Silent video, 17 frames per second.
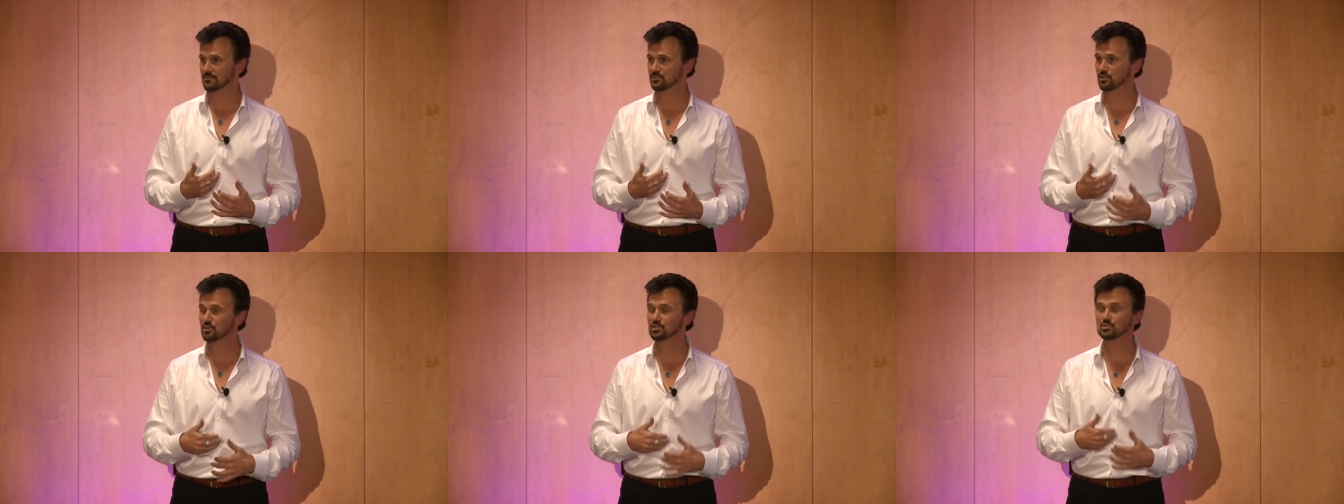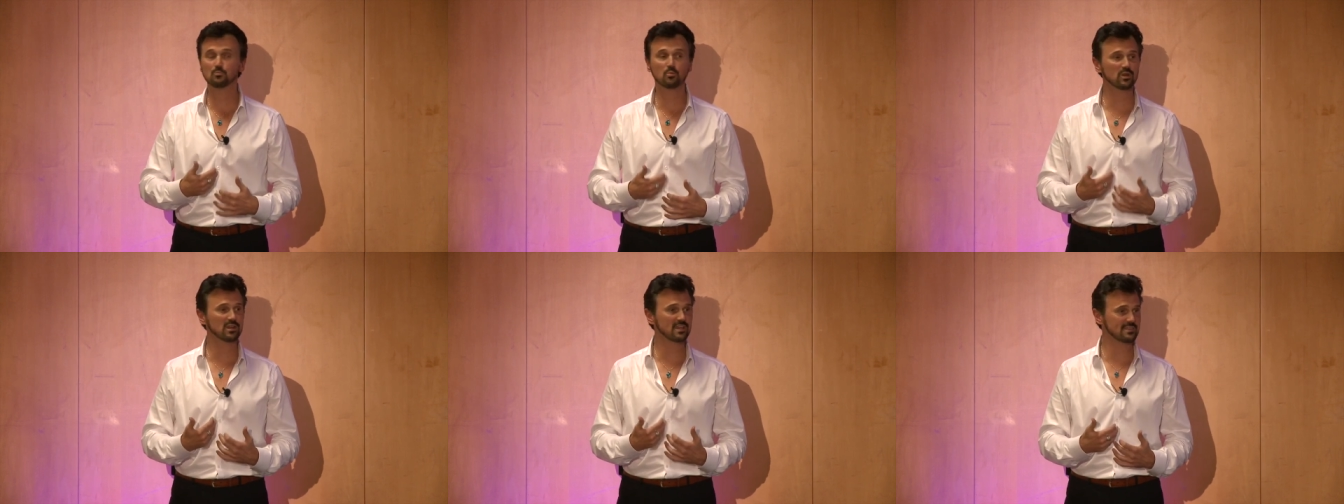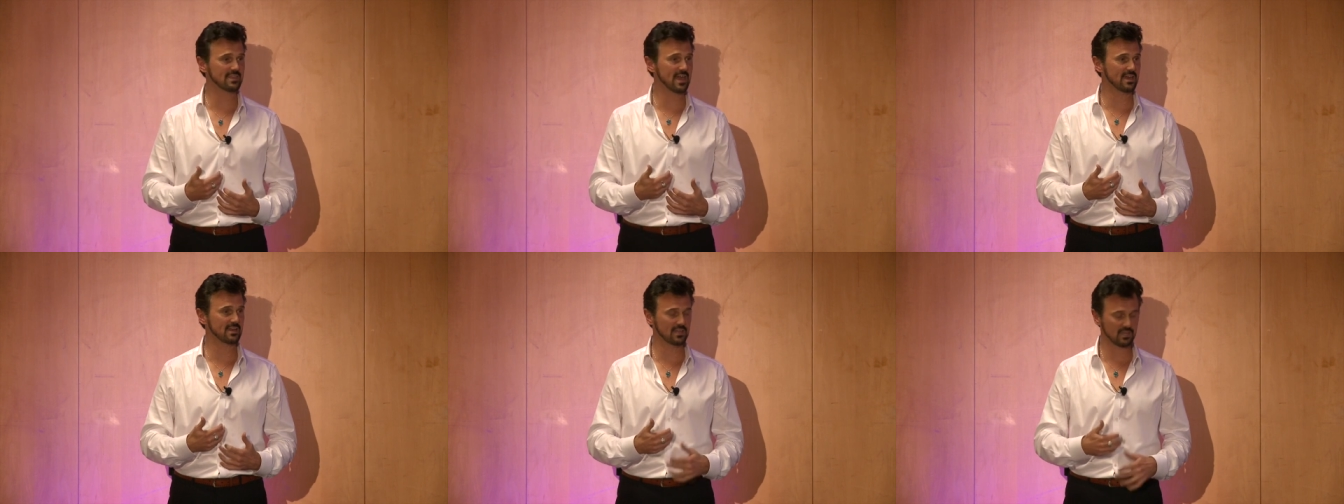starts bringing
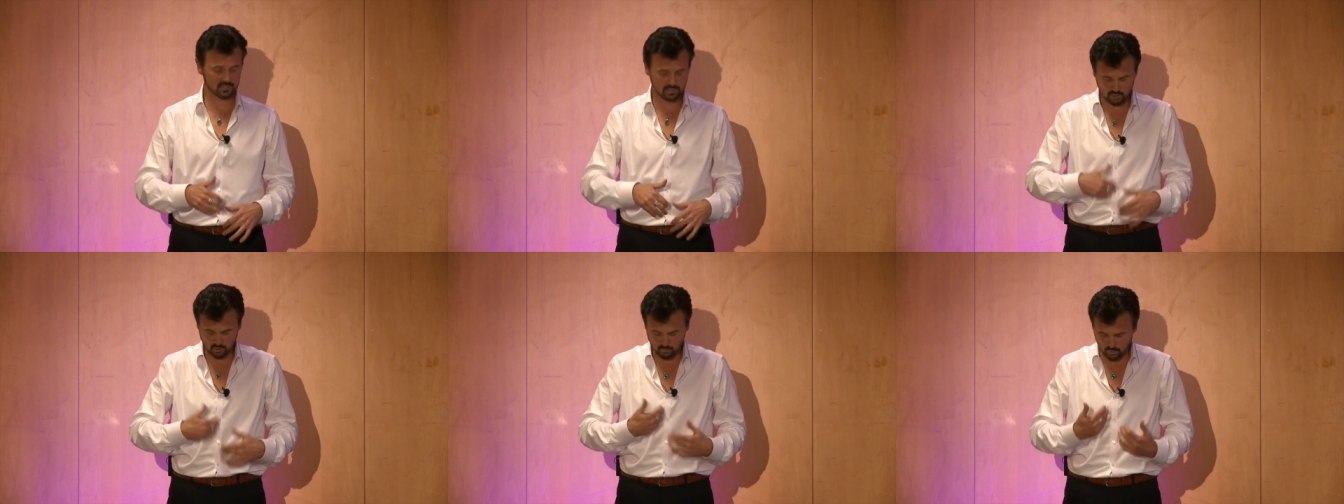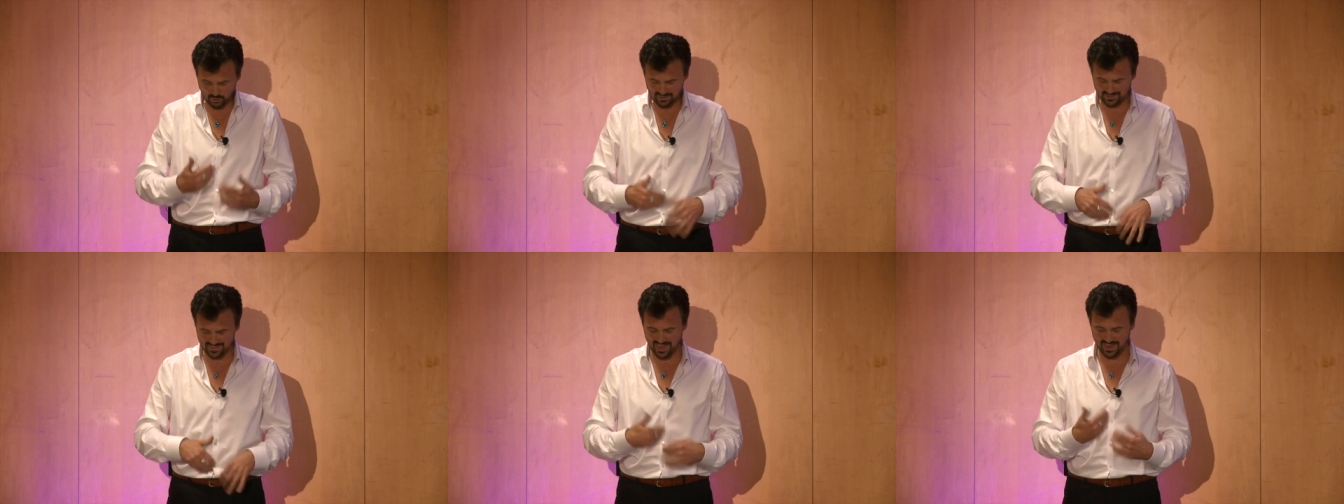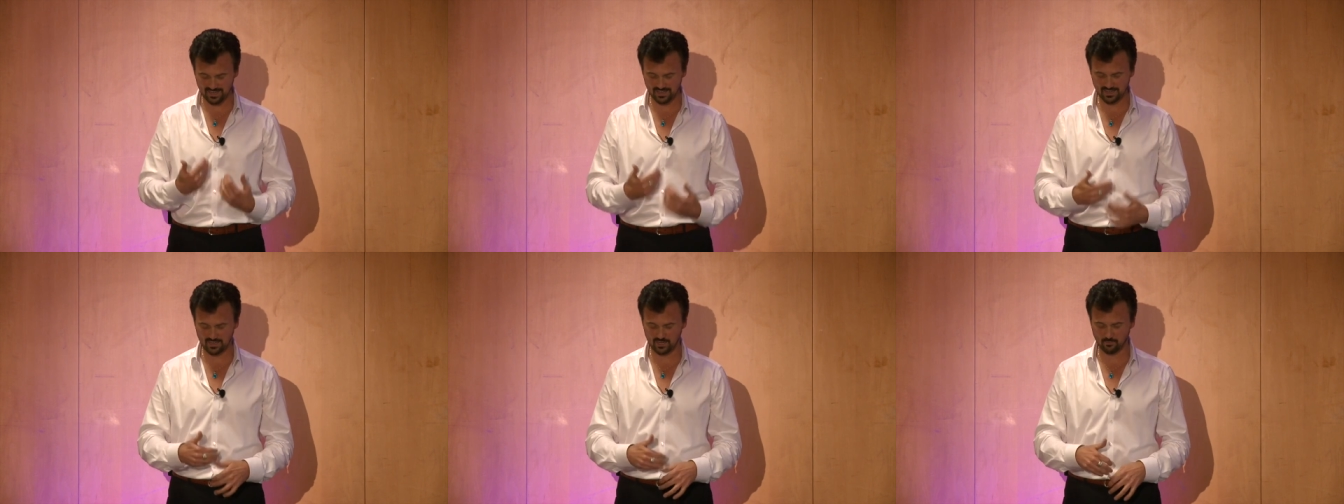that in. So you bring
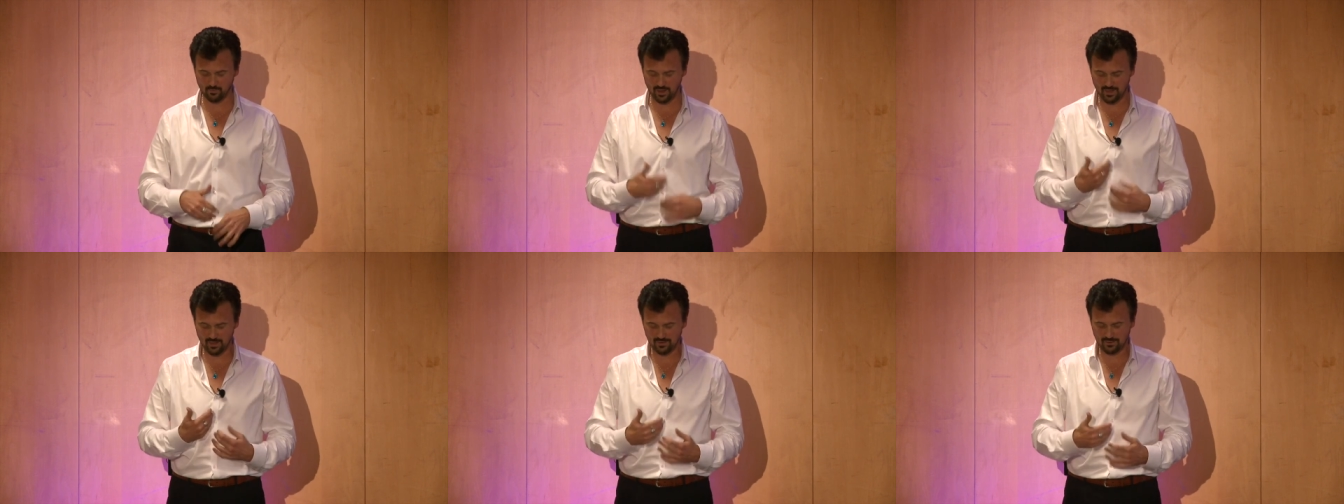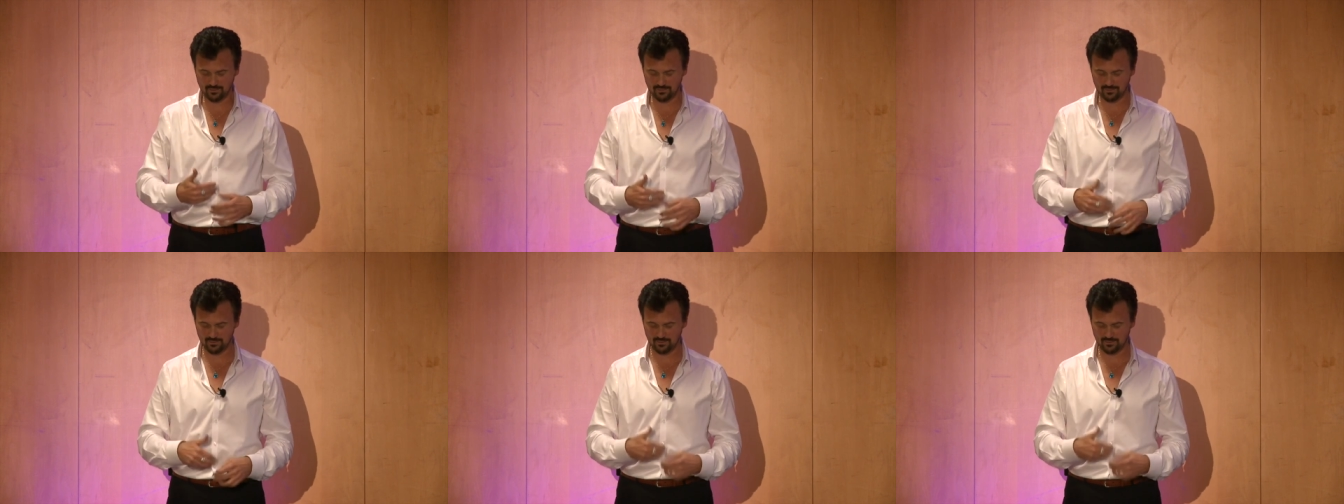that in, right?